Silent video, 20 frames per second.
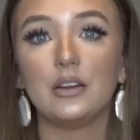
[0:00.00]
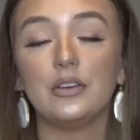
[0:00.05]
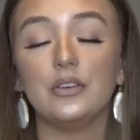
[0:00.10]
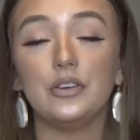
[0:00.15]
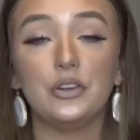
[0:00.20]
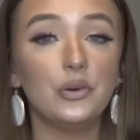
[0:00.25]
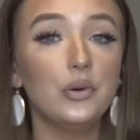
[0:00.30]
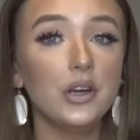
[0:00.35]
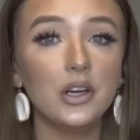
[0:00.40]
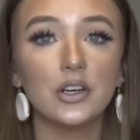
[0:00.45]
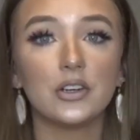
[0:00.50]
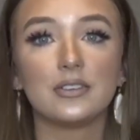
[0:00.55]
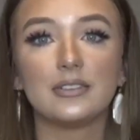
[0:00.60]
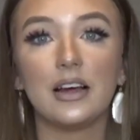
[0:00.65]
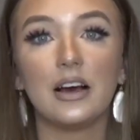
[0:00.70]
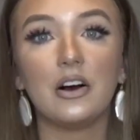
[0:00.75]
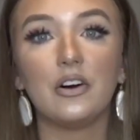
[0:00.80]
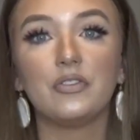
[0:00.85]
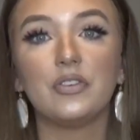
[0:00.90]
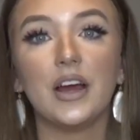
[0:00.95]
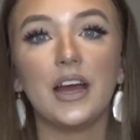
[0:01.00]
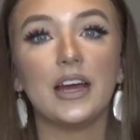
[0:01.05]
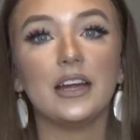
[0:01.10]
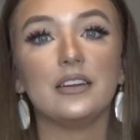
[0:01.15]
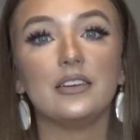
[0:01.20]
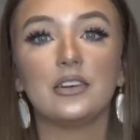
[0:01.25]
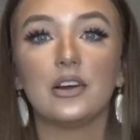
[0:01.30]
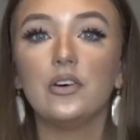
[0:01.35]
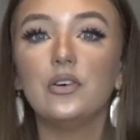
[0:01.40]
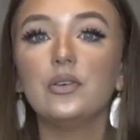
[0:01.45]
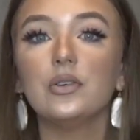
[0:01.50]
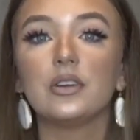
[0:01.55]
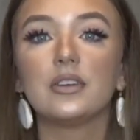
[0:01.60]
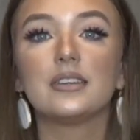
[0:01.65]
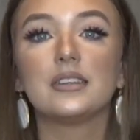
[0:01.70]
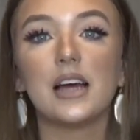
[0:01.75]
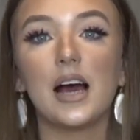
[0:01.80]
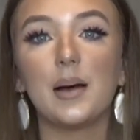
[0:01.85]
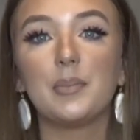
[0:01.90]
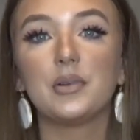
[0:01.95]
Do it yourself, and don't
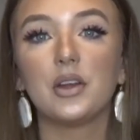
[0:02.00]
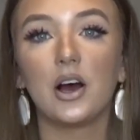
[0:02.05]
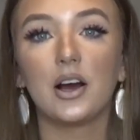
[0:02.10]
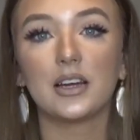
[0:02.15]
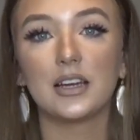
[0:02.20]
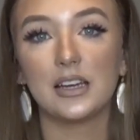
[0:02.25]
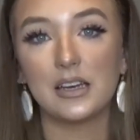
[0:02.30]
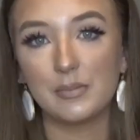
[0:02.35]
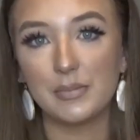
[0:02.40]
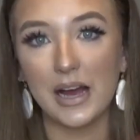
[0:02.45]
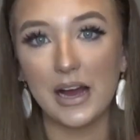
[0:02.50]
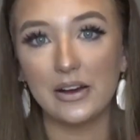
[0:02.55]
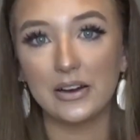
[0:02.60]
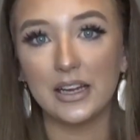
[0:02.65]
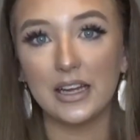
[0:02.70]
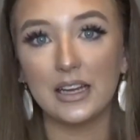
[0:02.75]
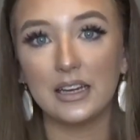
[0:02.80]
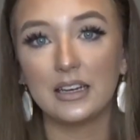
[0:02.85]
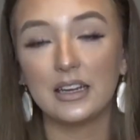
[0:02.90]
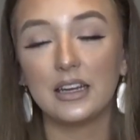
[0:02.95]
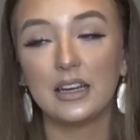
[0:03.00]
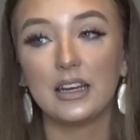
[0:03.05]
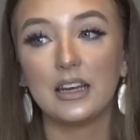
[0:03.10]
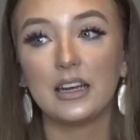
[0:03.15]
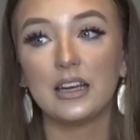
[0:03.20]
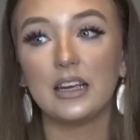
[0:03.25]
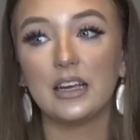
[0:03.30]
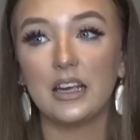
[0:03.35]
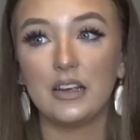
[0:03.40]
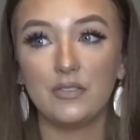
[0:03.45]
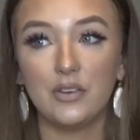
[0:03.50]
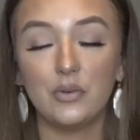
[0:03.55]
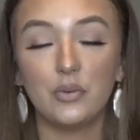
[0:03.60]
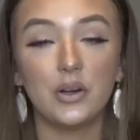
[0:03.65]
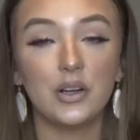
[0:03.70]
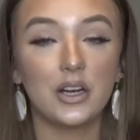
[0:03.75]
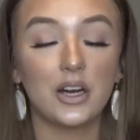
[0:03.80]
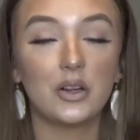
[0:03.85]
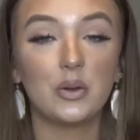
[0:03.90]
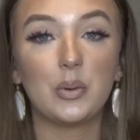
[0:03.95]
stop talking about it even
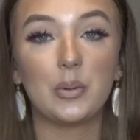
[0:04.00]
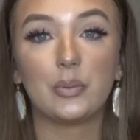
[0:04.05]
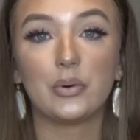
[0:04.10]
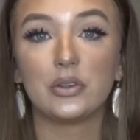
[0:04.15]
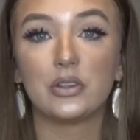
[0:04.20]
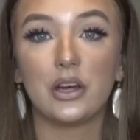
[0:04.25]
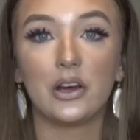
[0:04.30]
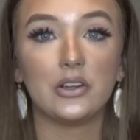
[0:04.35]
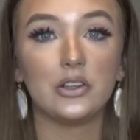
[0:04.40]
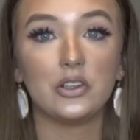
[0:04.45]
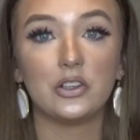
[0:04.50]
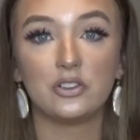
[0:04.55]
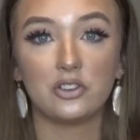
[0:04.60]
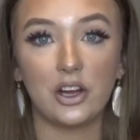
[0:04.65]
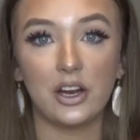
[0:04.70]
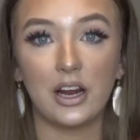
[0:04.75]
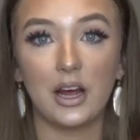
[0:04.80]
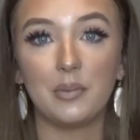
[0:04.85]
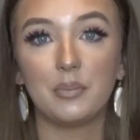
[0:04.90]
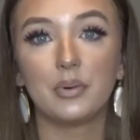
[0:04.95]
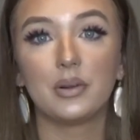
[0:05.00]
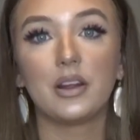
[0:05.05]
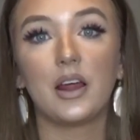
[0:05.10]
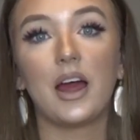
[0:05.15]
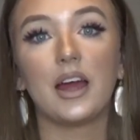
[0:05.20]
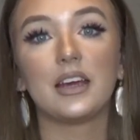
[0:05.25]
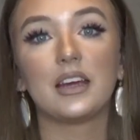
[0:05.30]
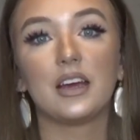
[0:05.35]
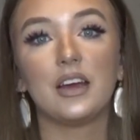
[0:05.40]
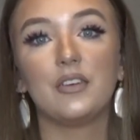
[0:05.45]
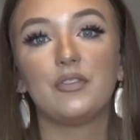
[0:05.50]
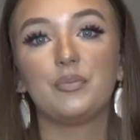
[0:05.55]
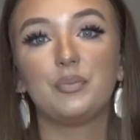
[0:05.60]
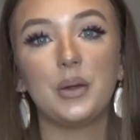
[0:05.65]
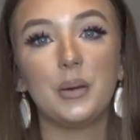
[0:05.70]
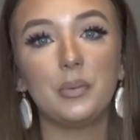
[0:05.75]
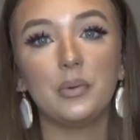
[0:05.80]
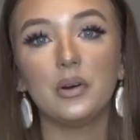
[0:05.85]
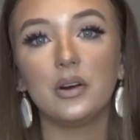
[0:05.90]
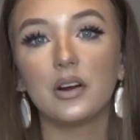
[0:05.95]
when other people tell you to shut up. Like, if
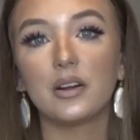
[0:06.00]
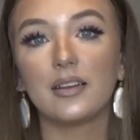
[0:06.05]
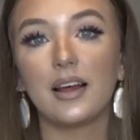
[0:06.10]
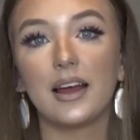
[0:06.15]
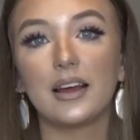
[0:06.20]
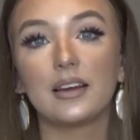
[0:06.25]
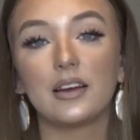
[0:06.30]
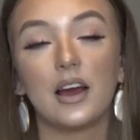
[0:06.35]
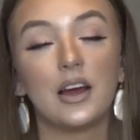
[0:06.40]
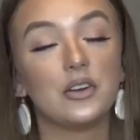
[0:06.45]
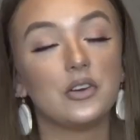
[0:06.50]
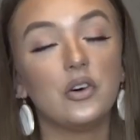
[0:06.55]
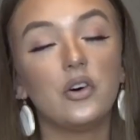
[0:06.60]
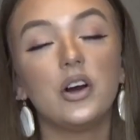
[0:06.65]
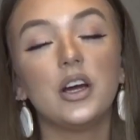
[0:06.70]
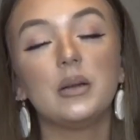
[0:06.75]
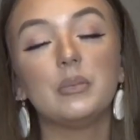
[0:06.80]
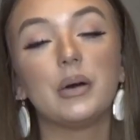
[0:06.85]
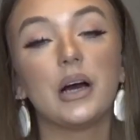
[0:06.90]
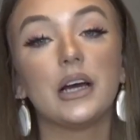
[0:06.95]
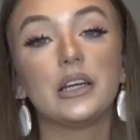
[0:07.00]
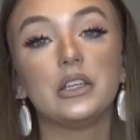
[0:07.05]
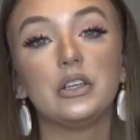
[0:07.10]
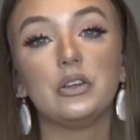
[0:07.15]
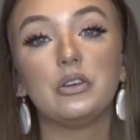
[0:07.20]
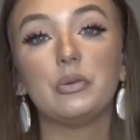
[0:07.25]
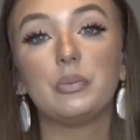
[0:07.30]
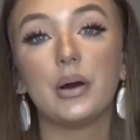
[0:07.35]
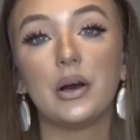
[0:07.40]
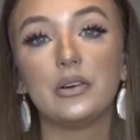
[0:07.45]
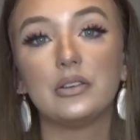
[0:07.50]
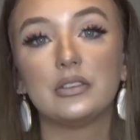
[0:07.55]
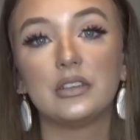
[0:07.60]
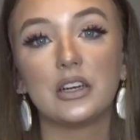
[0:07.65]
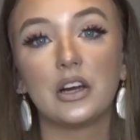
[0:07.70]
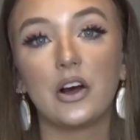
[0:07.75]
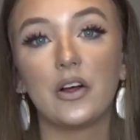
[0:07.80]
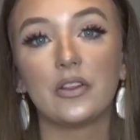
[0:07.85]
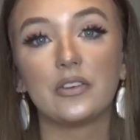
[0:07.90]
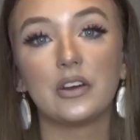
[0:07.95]
people are like annoyed by you
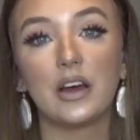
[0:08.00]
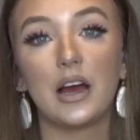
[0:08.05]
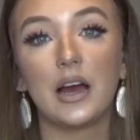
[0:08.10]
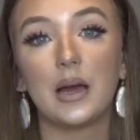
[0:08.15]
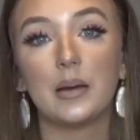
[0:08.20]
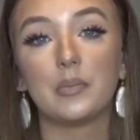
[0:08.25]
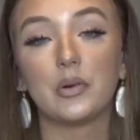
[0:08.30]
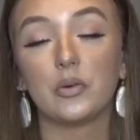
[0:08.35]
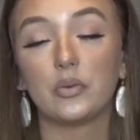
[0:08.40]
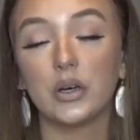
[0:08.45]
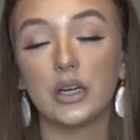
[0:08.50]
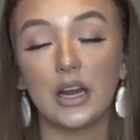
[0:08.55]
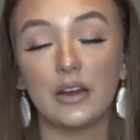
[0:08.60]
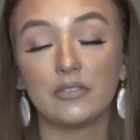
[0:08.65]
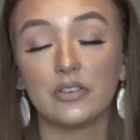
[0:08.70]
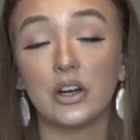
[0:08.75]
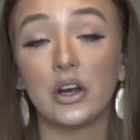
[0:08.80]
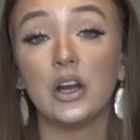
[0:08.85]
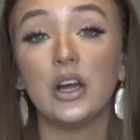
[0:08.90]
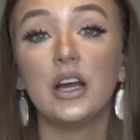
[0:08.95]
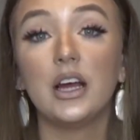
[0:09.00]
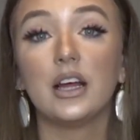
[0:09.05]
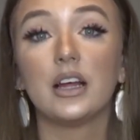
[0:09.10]
posting all the time or whatever,